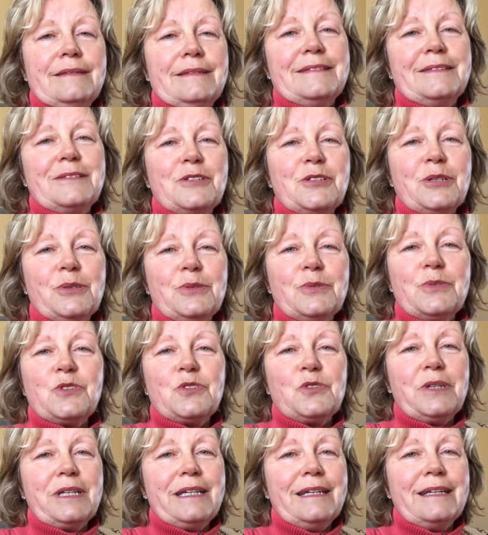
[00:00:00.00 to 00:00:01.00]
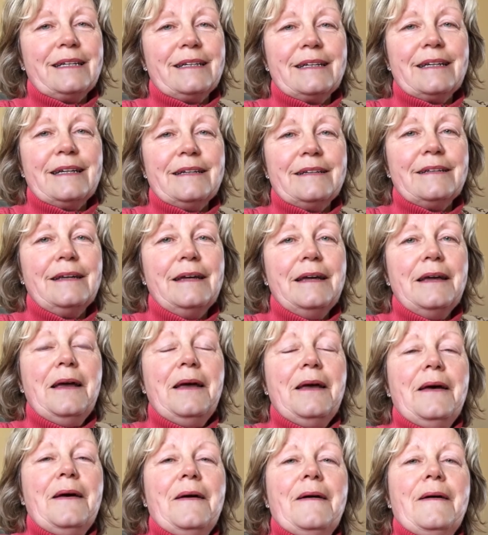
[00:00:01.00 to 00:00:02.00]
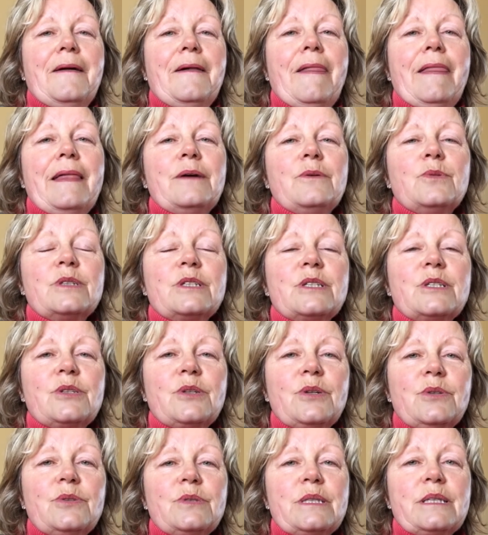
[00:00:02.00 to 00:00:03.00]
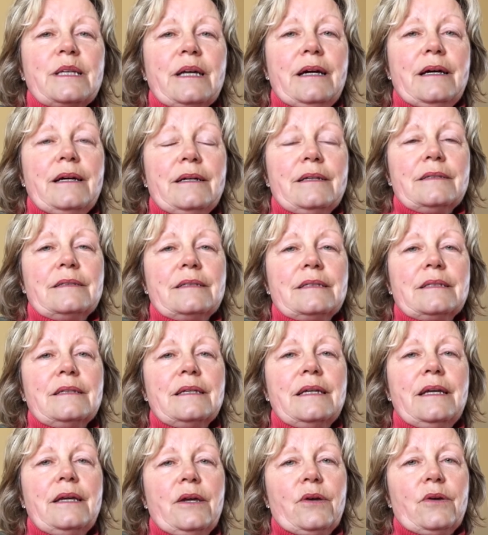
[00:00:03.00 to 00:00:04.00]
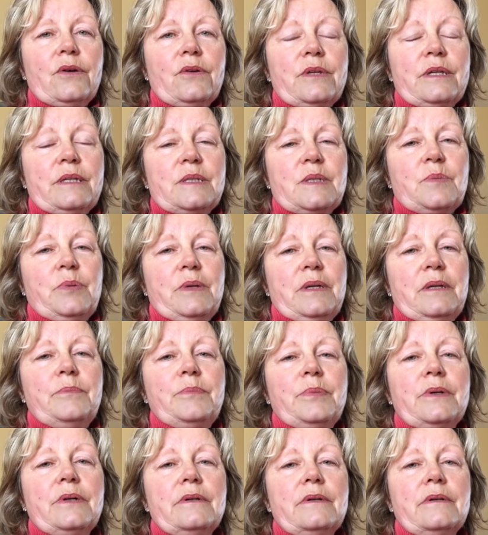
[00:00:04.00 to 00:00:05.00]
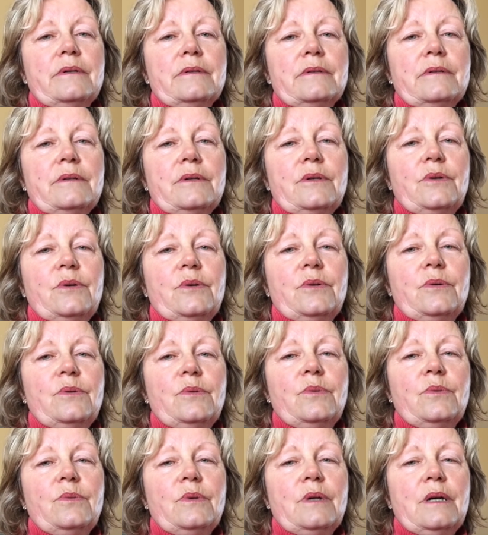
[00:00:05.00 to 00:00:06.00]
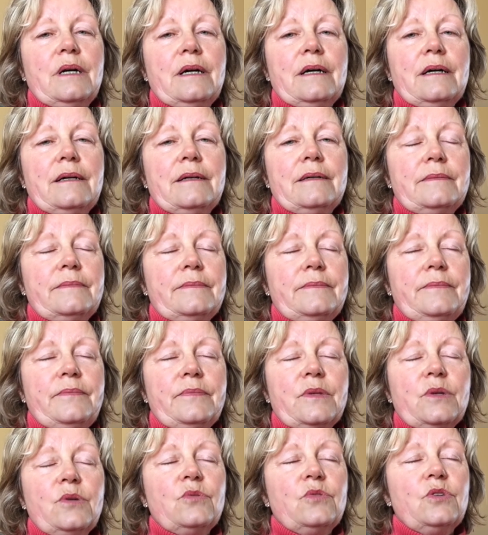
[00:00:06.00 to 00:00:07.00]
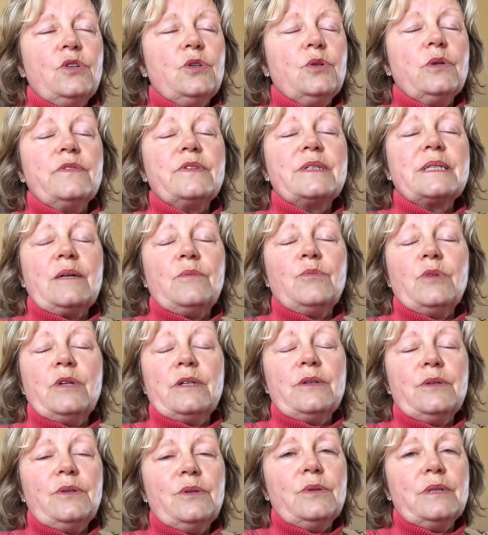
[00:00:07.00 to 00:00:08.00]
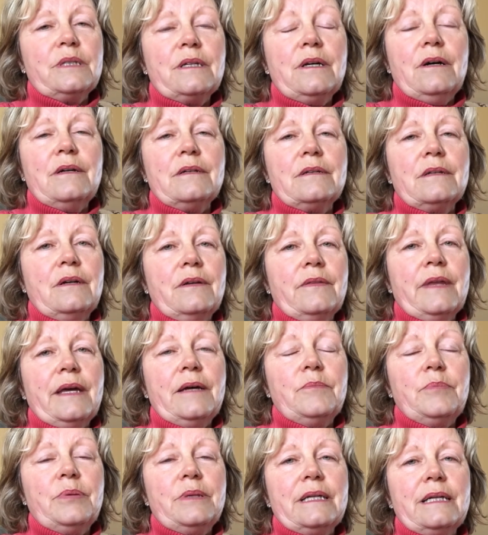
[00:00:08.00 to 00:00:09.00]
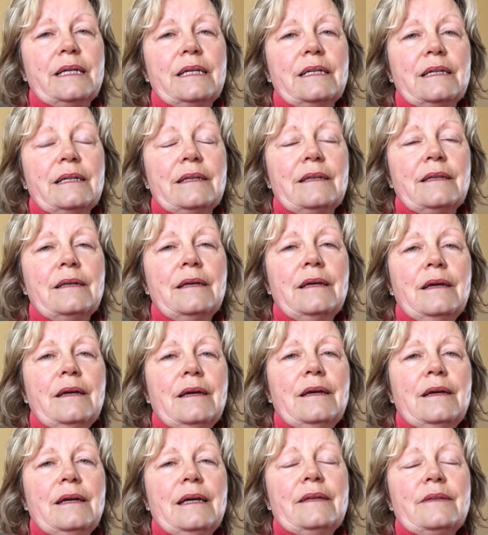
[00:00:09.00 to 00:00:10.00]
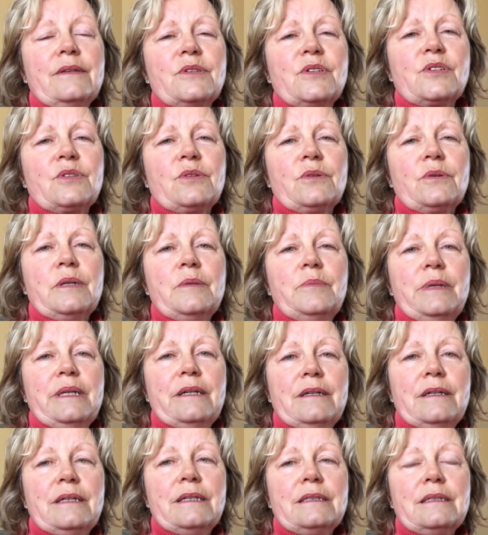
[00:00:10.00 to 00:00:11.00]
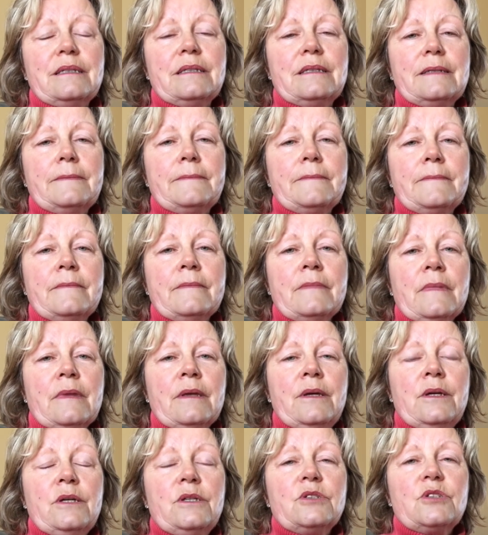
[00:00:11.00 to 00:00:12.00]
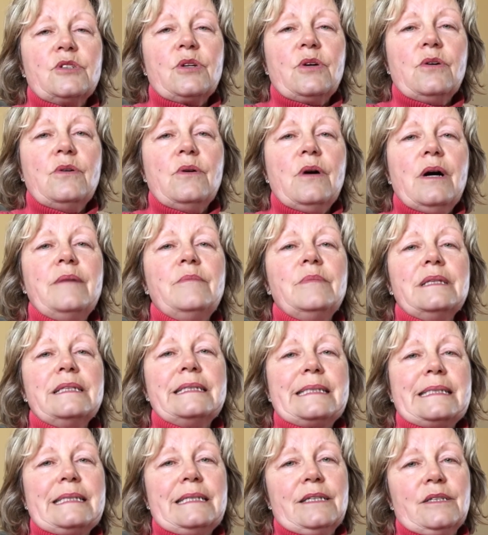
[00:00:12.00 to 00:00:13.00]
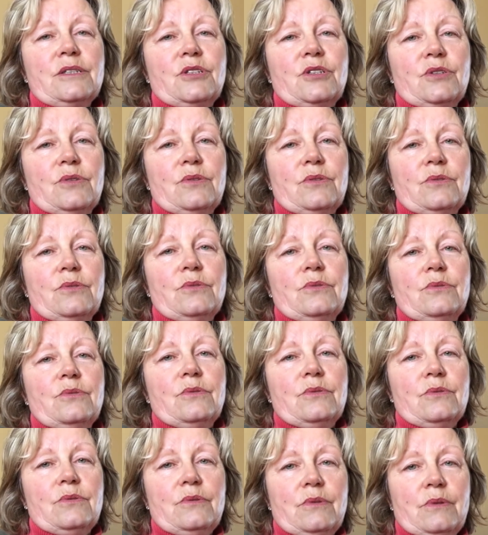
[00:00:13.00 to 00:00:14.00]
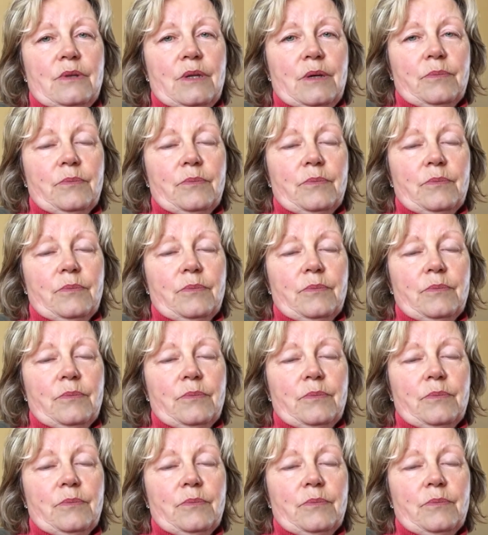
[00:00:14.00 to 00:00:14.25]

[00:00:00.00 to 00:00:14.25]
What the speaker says: Joe's drinking again. It was so sad to hear these people who knew of someone who had gotten on that plane and the story behind it. So I'm listening to the